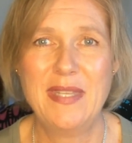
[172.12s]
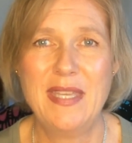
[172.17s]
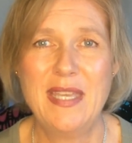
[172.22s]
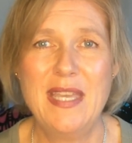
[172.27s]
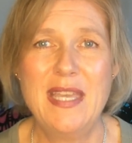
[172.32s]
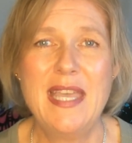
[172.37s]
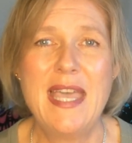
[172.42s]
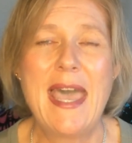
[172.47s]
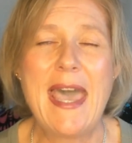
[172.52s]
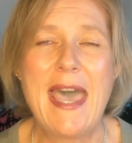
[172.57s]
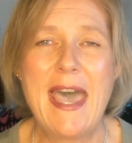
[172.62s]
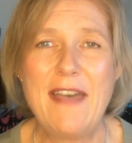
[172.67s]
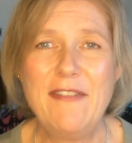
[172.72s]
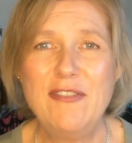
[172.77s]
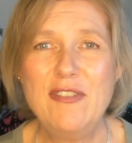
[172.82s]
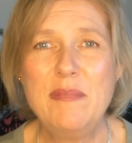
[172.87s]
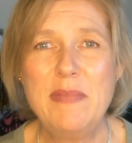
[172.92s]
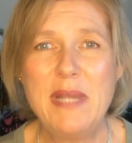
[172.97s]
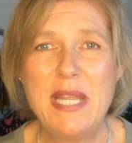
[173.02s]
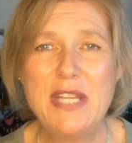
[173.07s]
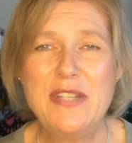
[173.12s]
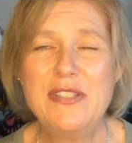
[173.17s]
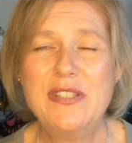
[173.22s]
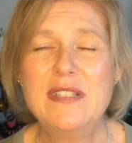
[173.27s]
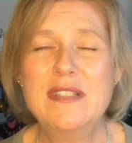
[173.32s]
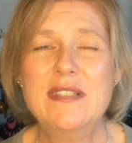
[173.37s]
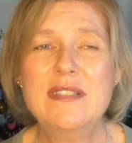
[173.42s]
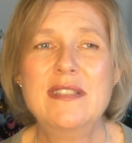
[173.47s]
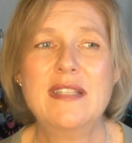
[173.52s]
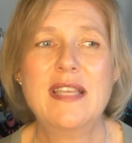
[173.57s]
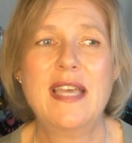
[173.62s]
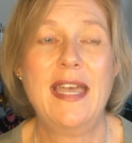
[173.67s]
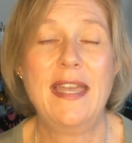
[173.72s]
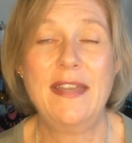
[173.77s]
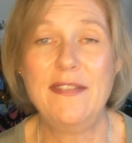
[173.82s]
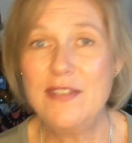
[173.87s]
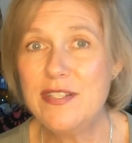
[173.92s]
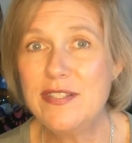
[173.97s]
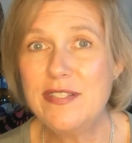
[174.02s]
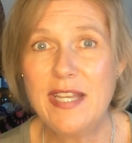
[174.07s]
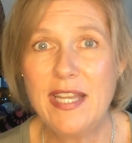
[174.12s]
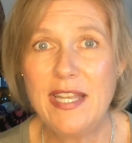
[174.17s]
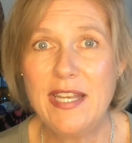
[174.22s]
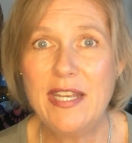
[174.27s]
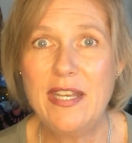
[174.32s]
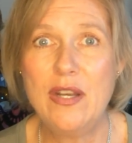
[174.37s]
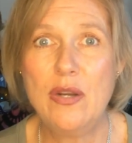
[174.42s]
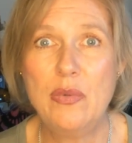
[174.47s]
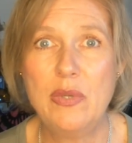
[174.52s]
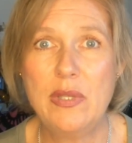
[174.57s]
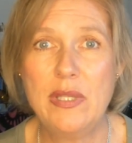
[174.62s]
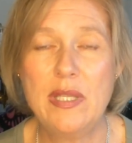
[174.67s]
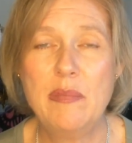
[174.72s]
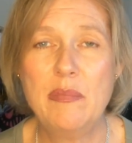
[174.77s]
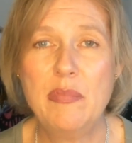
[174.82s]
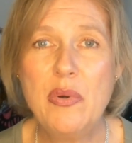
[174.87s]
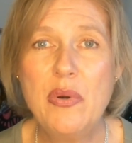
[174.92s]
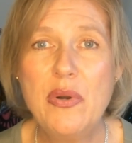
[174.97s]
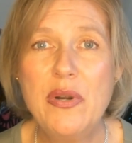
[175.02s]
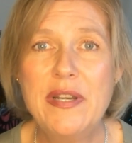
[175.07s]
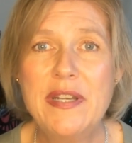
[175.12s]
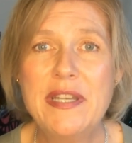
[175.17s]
Affirmations, I've decided, are really important.